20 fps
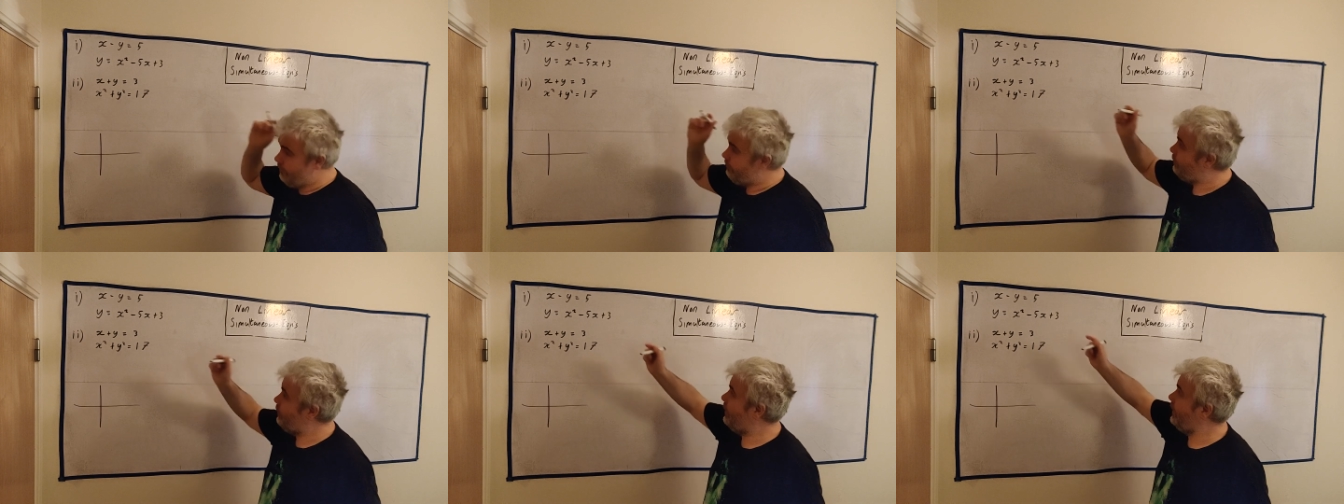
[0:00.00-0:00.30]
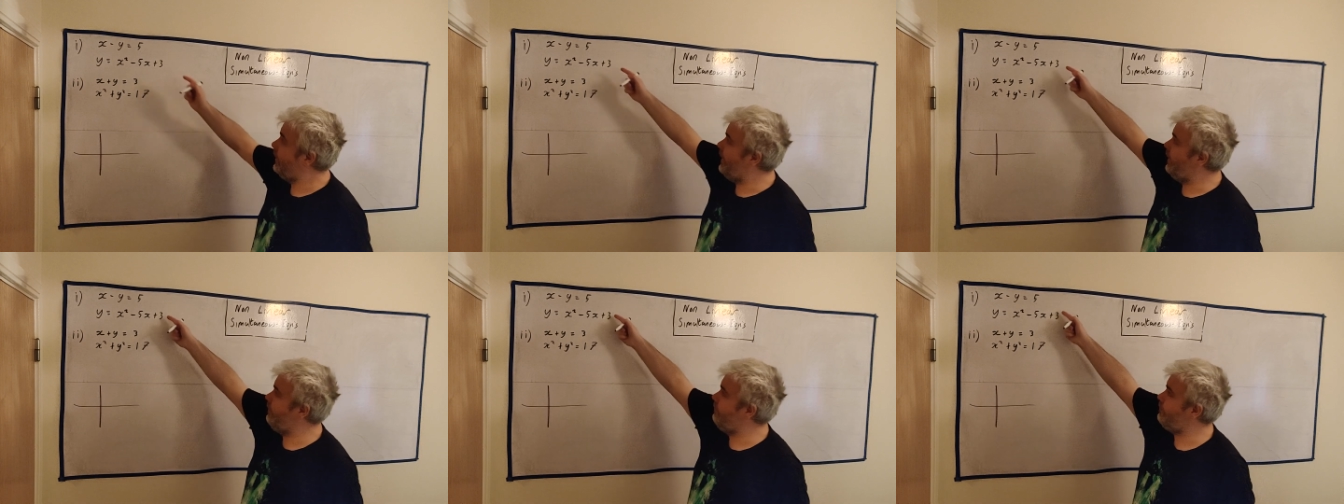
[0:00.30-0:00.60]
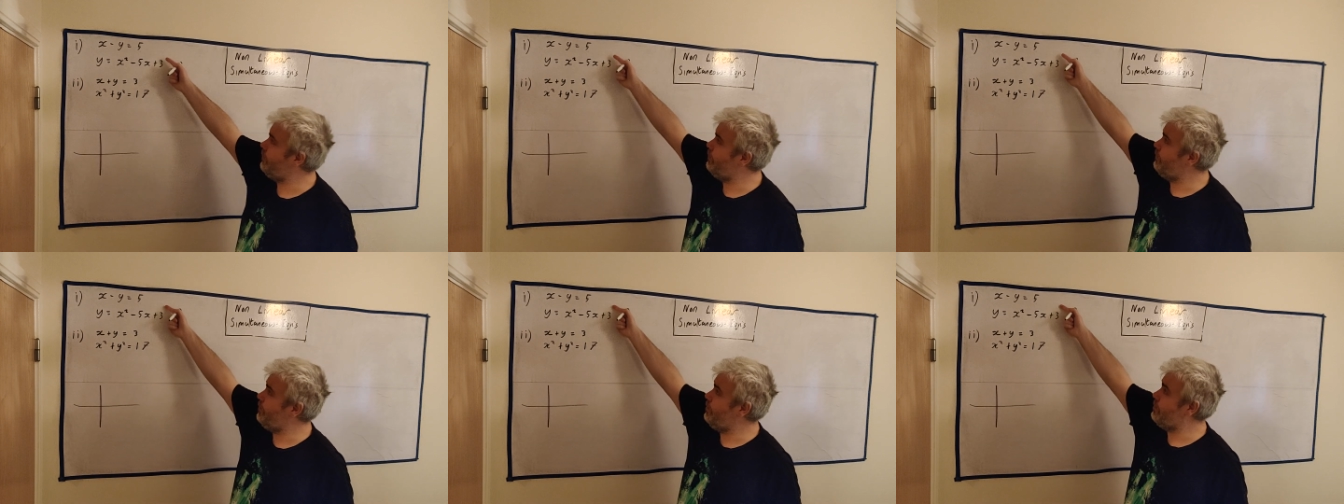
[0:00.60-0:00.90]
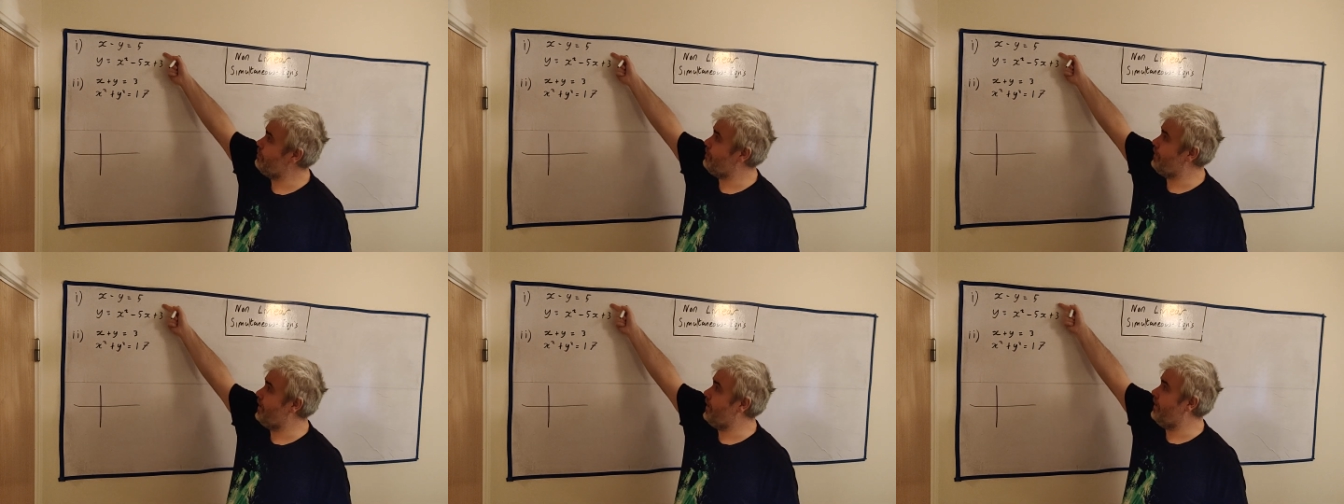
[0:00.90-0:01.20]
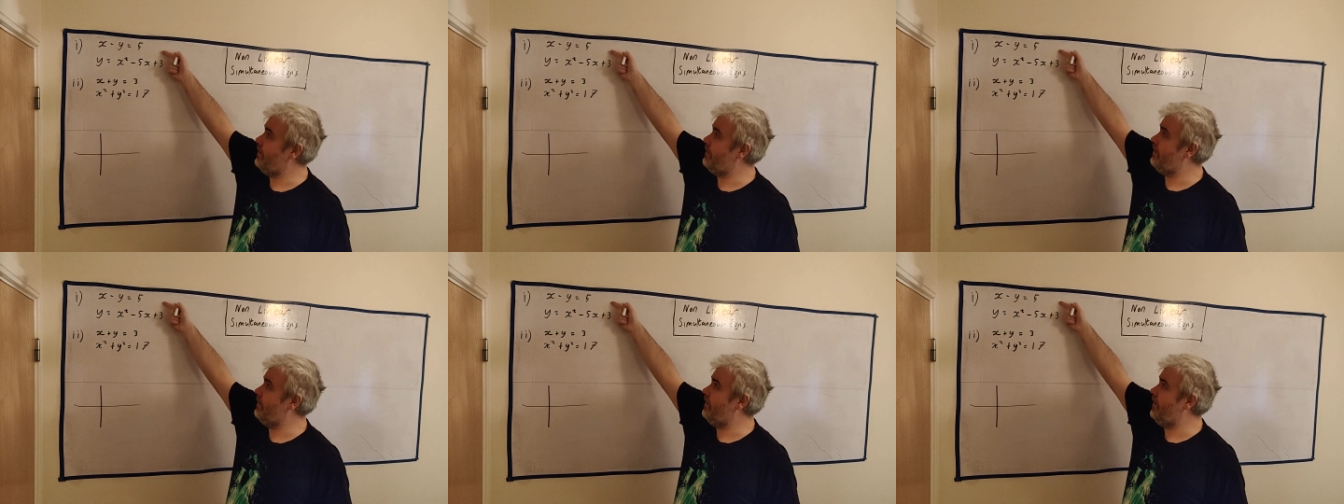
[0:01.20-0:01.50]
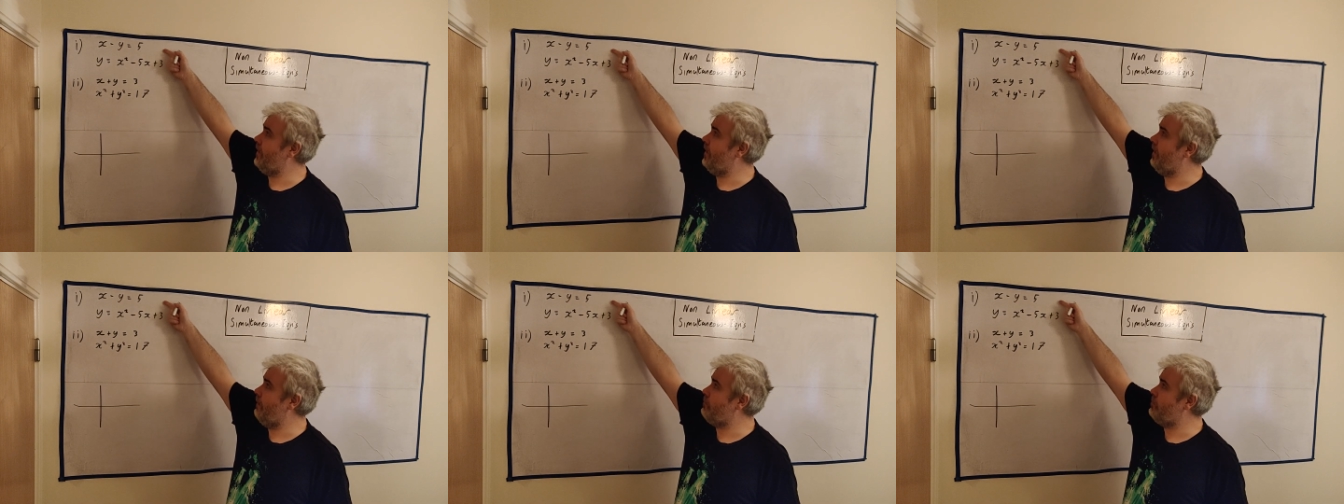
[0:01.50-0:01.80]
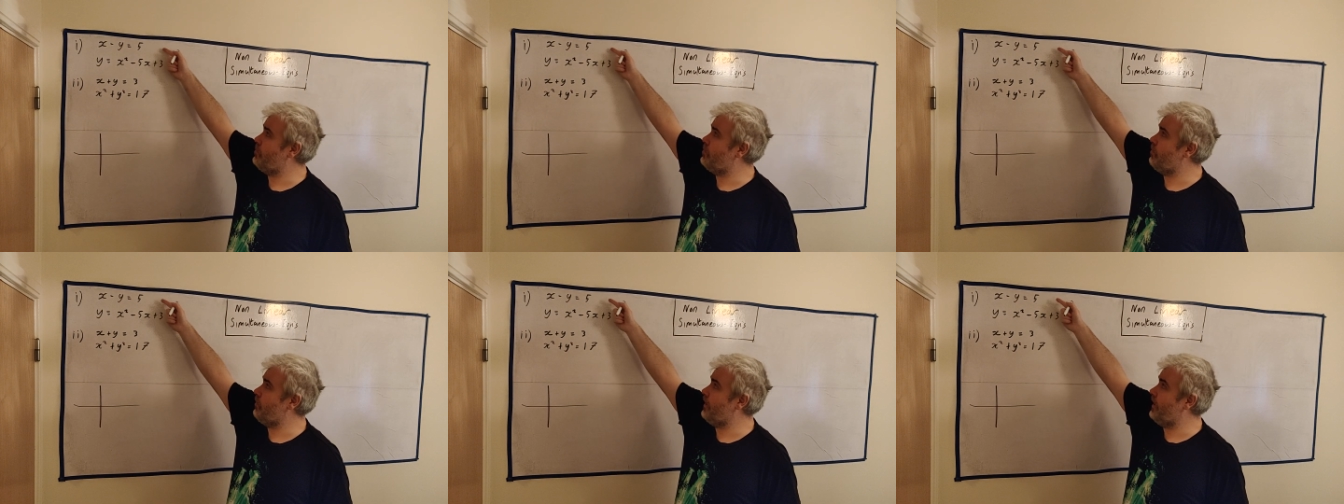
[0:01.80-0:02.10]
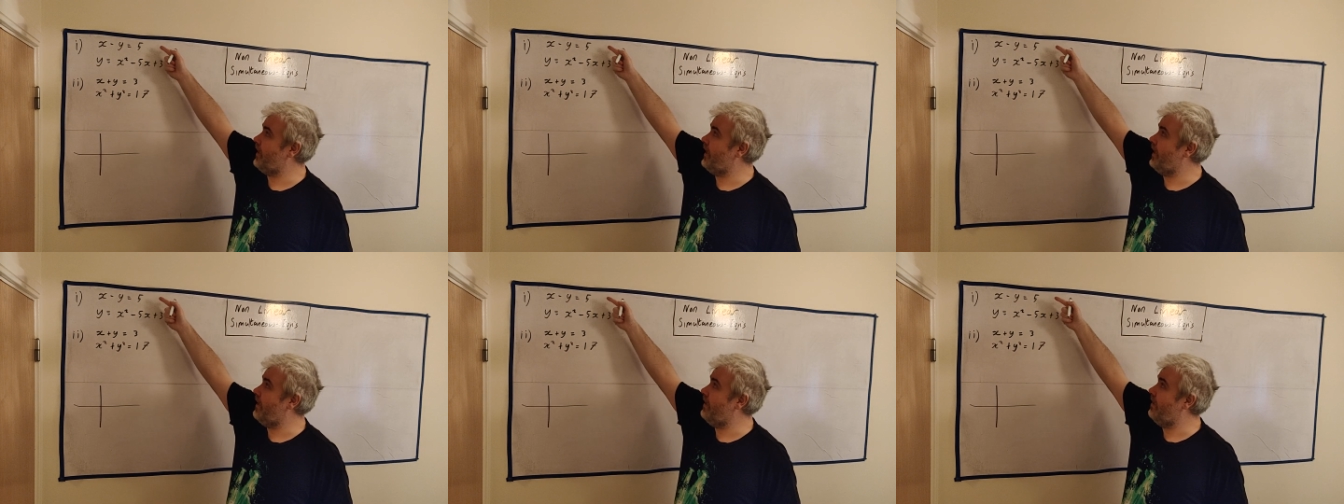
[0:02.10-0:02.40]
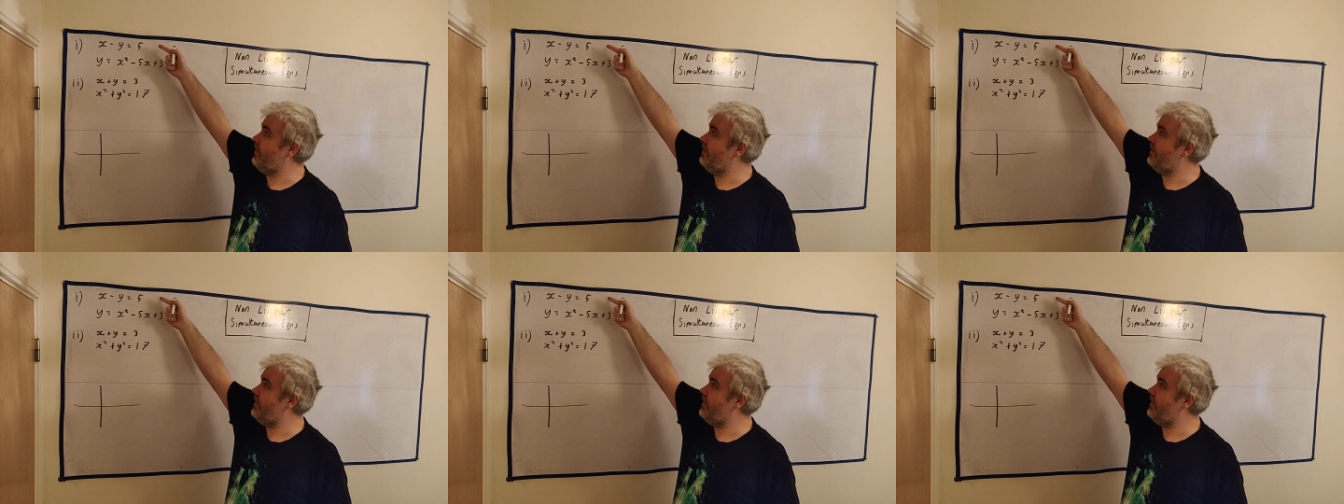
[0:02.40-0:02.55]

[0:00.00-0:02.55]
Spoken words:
But for the most part, I'm just looking at